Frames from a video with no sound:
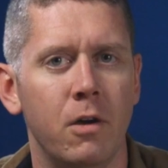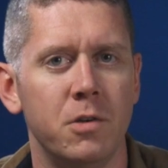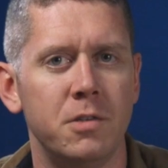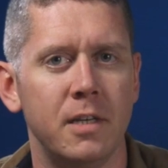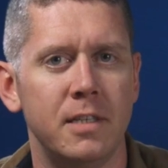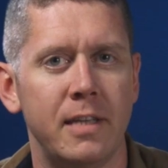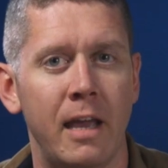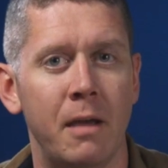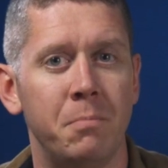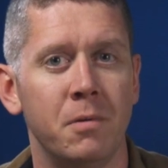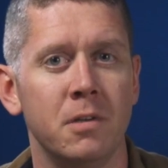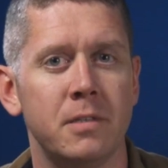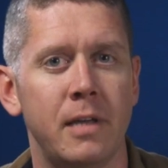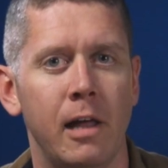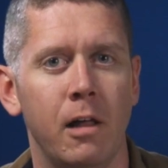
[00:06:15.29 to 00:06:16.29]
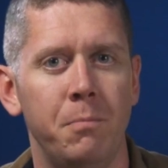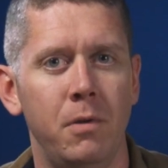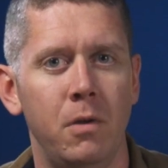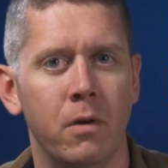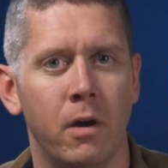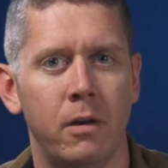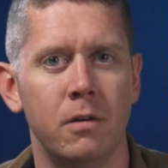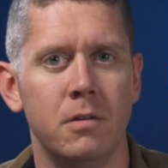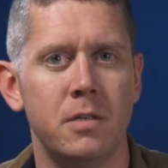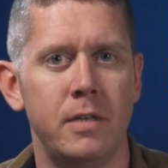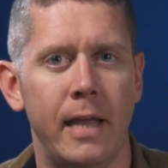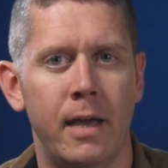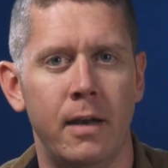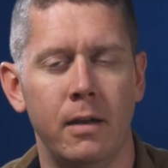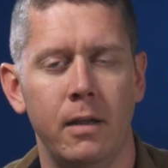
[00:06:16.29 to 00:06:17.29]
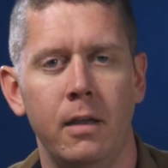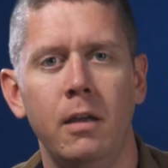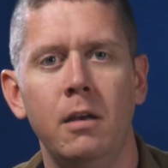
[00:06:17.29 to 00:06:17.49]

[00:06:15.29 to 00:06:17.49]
those examples help you understand